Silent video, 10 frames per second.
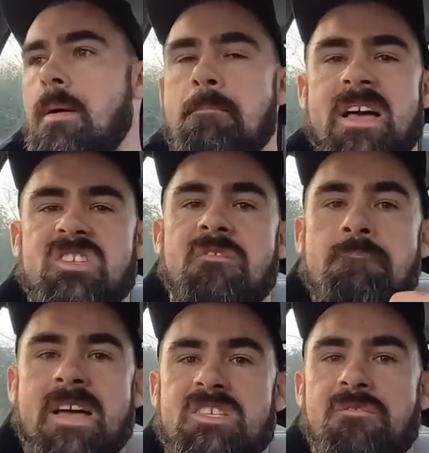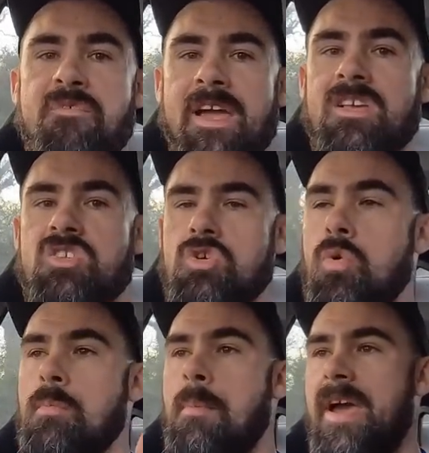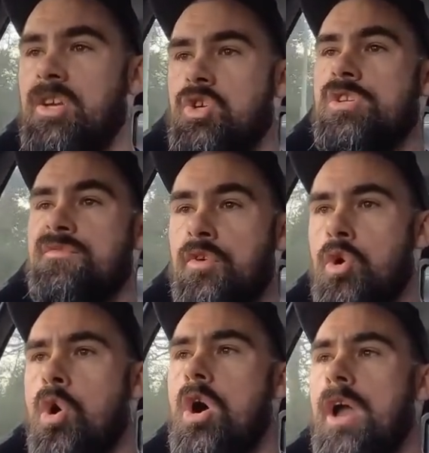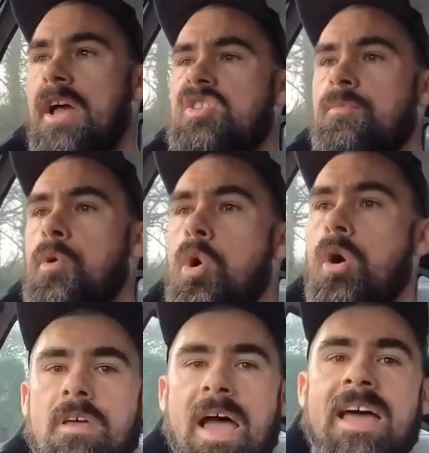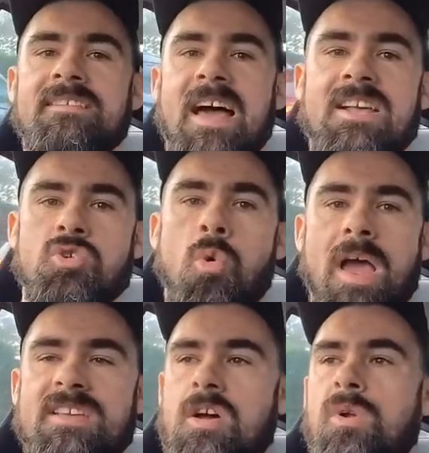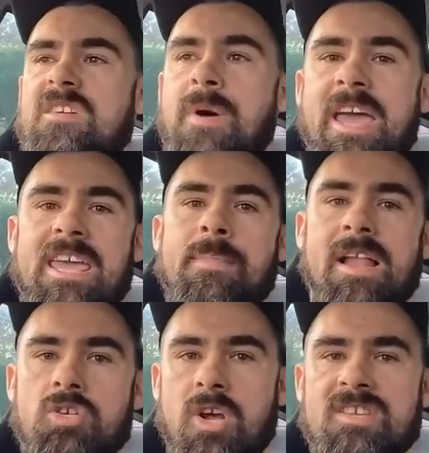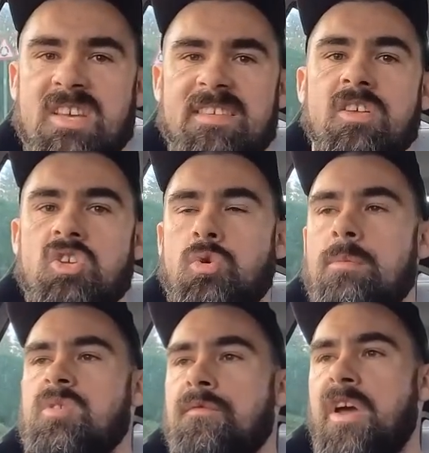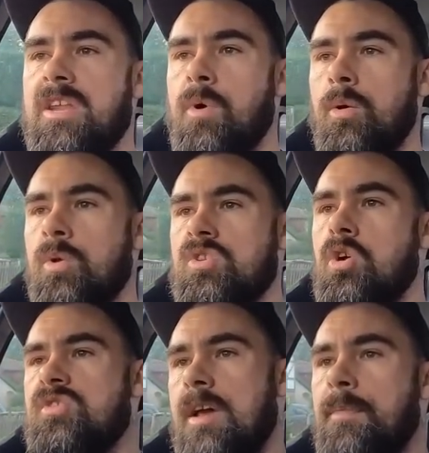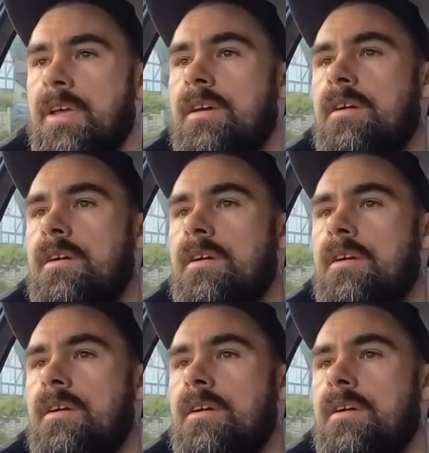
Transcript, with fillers: Massive, massive thanks to all my patrons for your ongoing support. And as always, I'll leave my email address in the description for anyone who wants to contact me.